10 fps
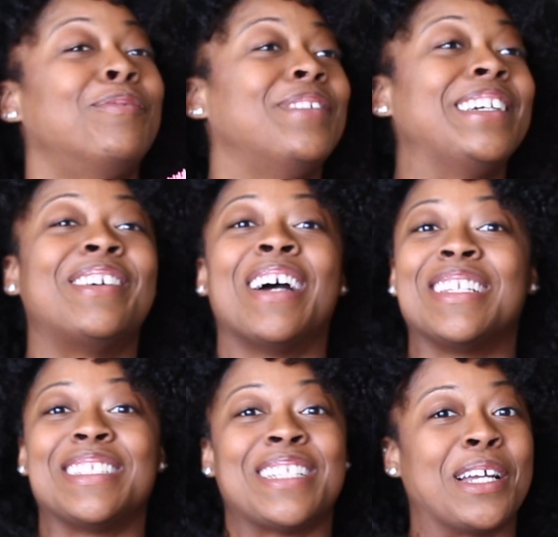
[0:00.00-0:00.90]
we gonna
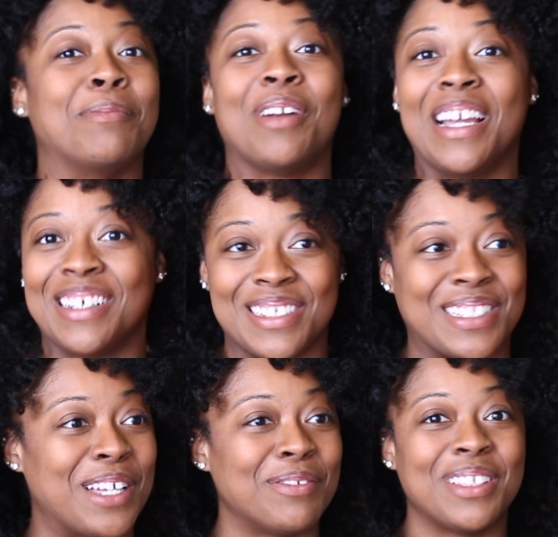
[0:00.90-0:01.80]
have to take a break or
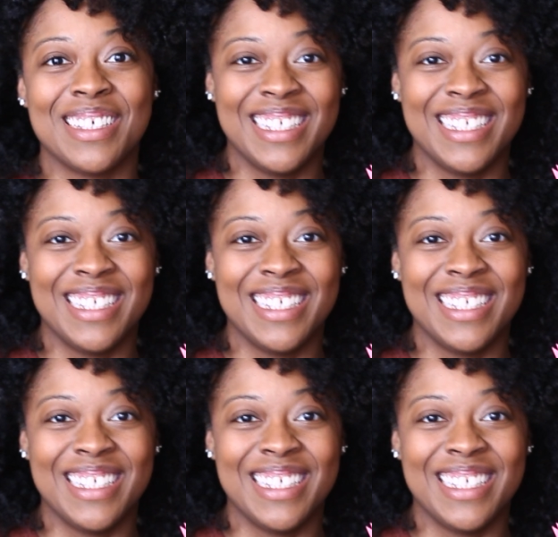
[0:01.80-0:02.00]
something.